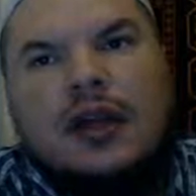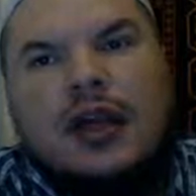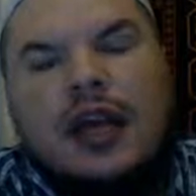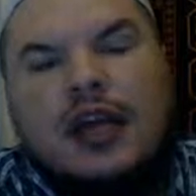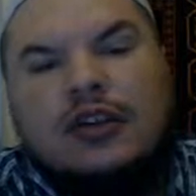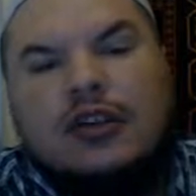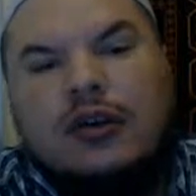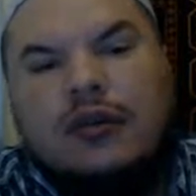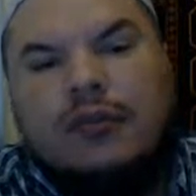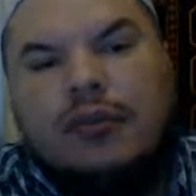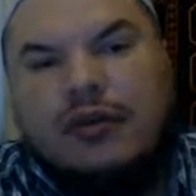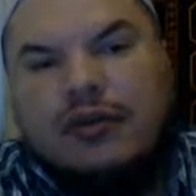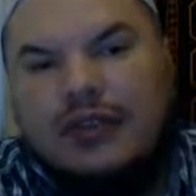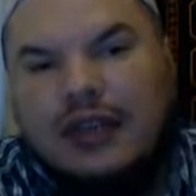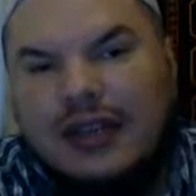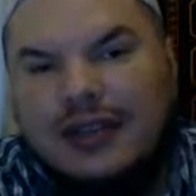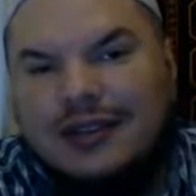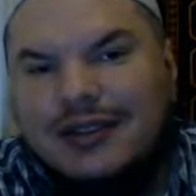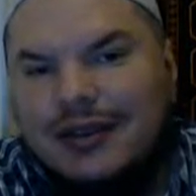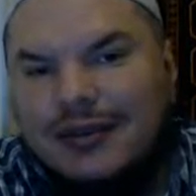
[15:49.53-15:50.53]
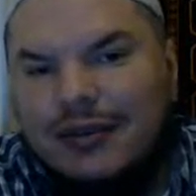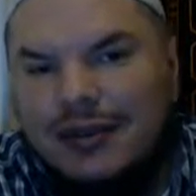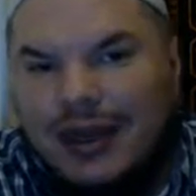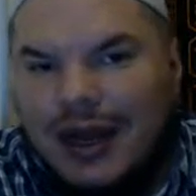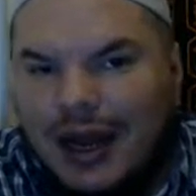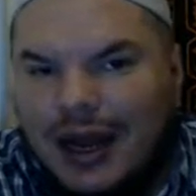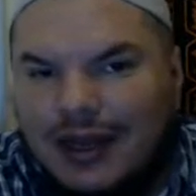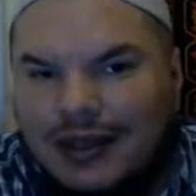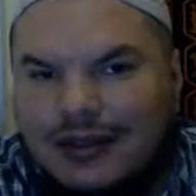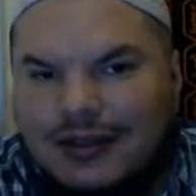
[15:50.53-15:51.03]
and to present the
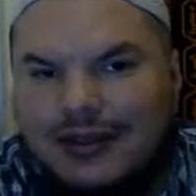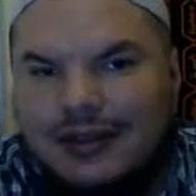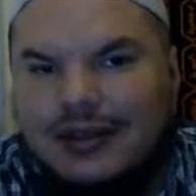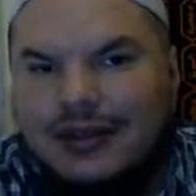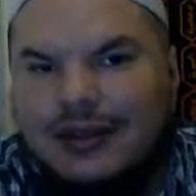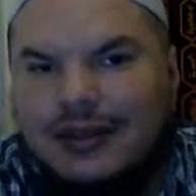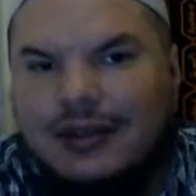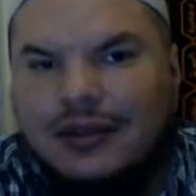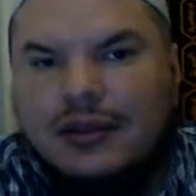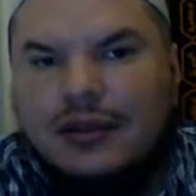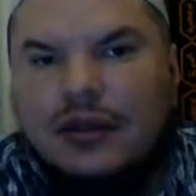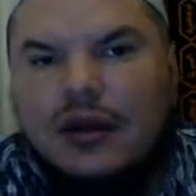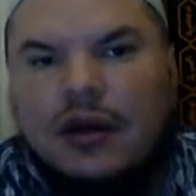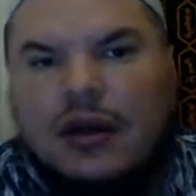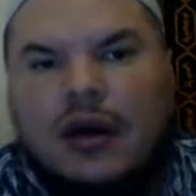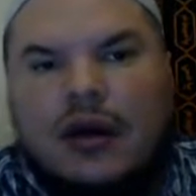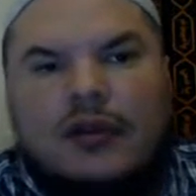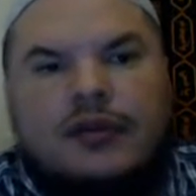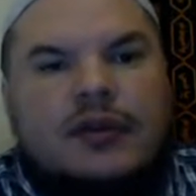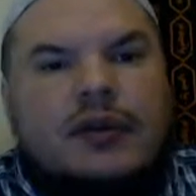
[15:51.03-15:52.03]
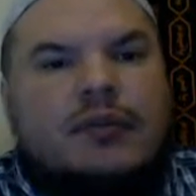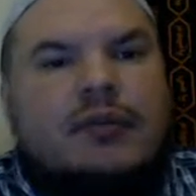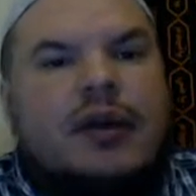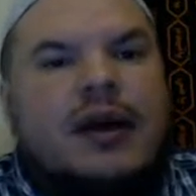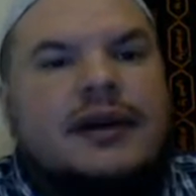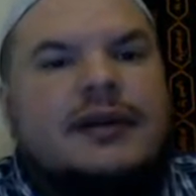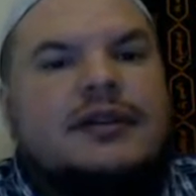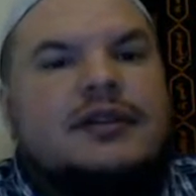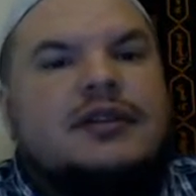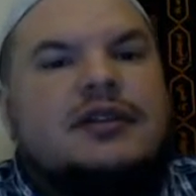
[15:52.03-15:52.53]
reality of the
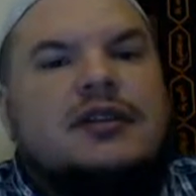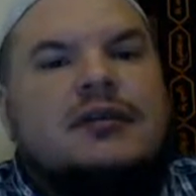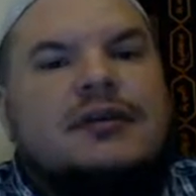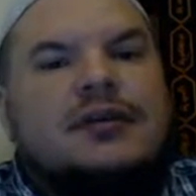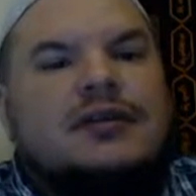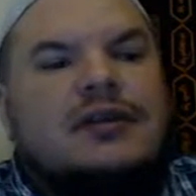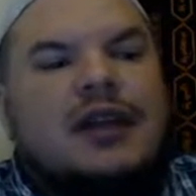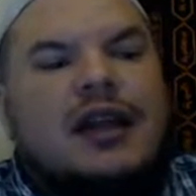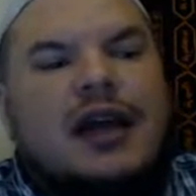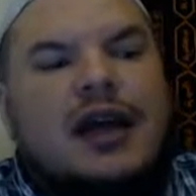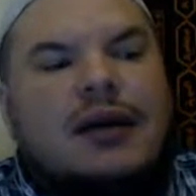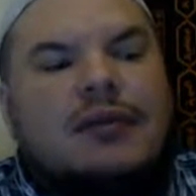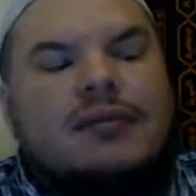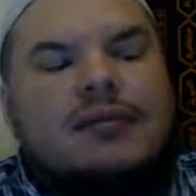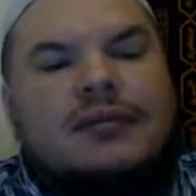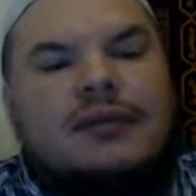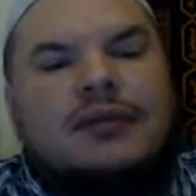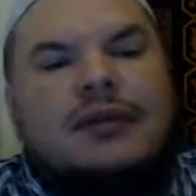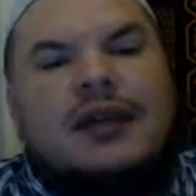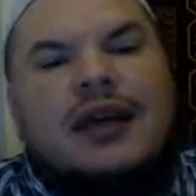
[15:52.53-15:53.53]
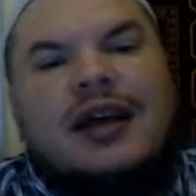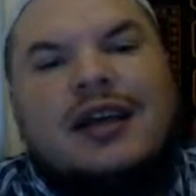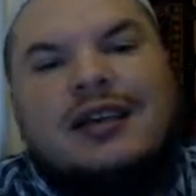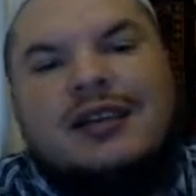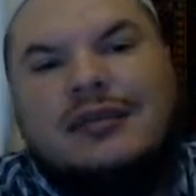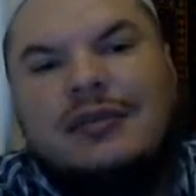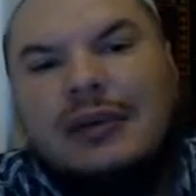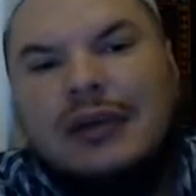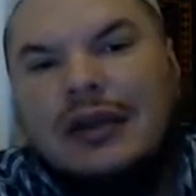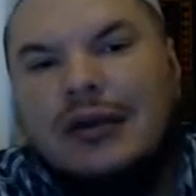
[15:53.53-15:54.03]
practice of Islam
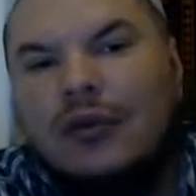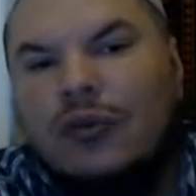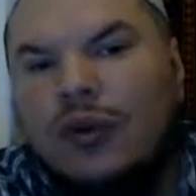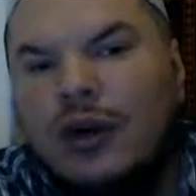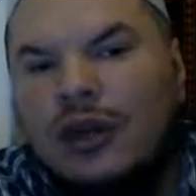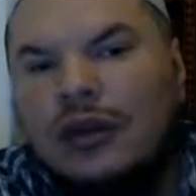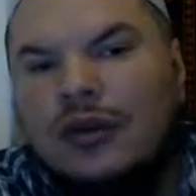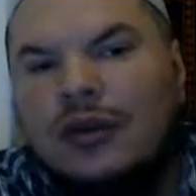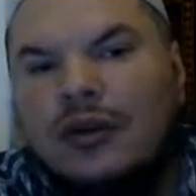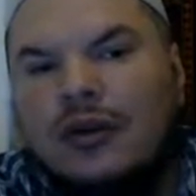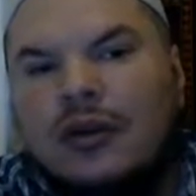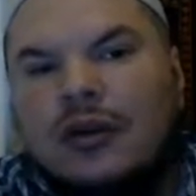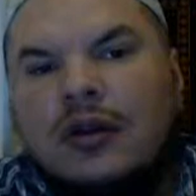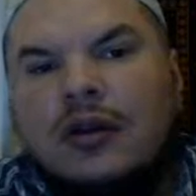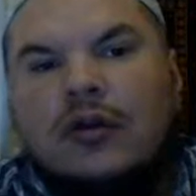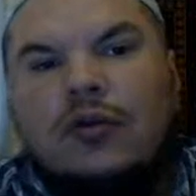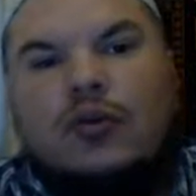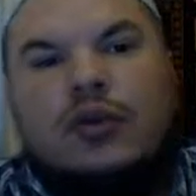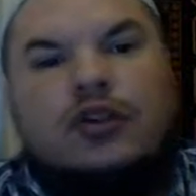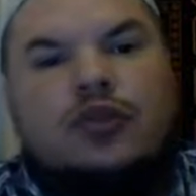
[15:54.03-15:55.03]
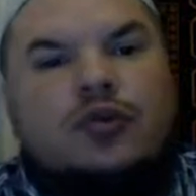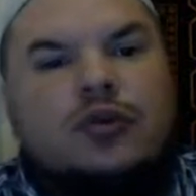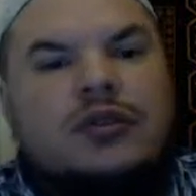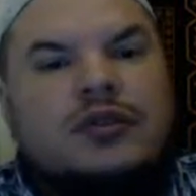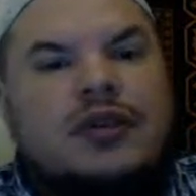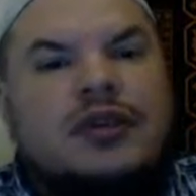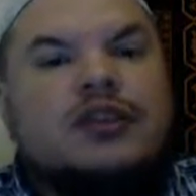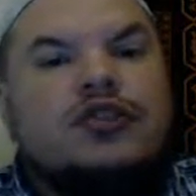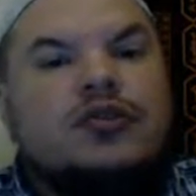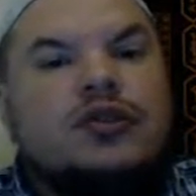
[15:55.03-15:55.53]
as being one which
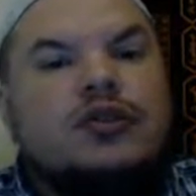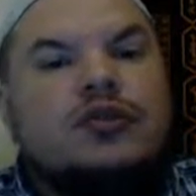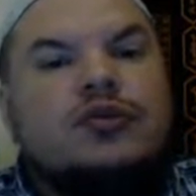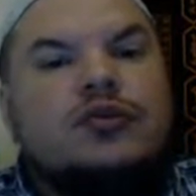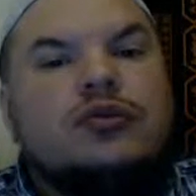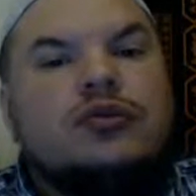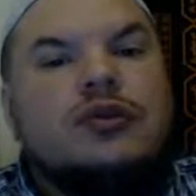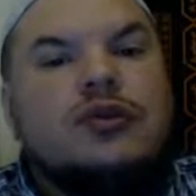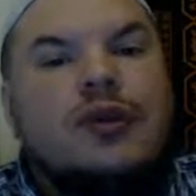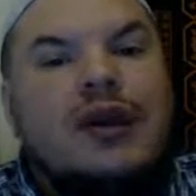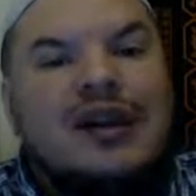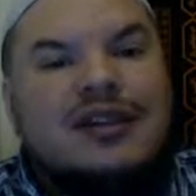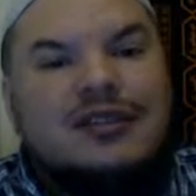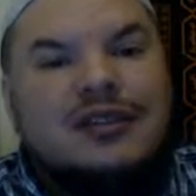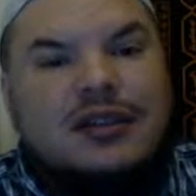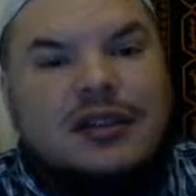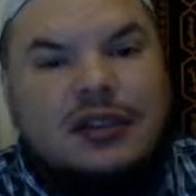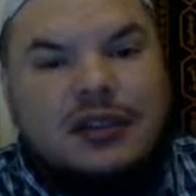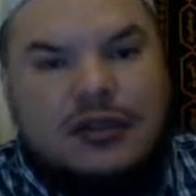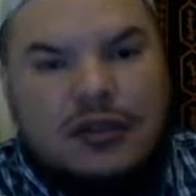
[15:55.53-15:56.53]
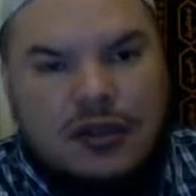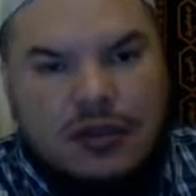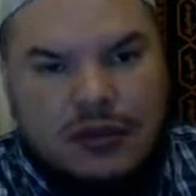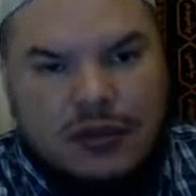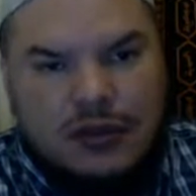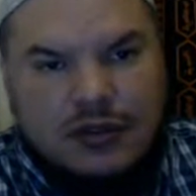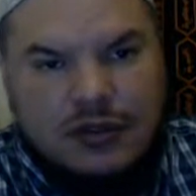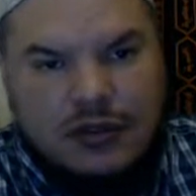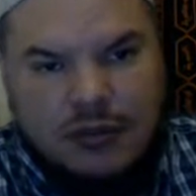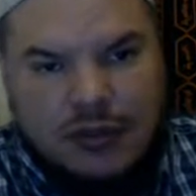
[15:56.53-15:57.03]
was introduced gradually to the
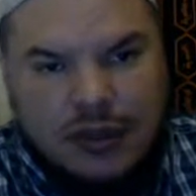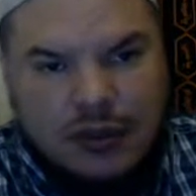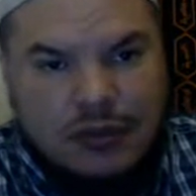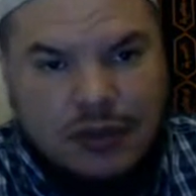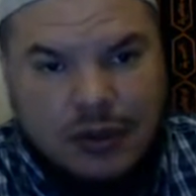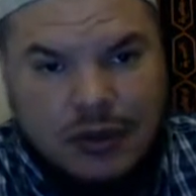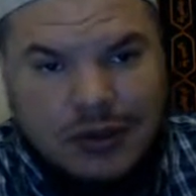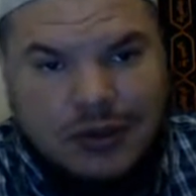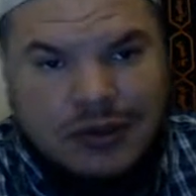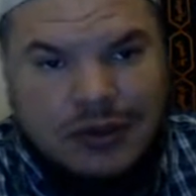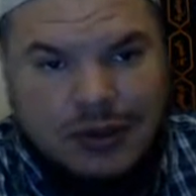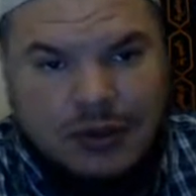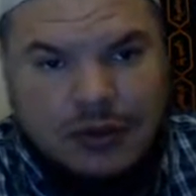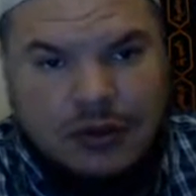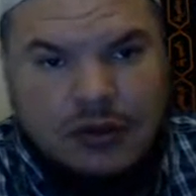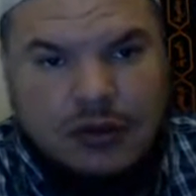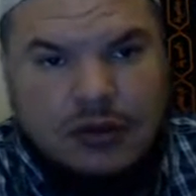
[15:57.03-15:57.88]
Muslim community.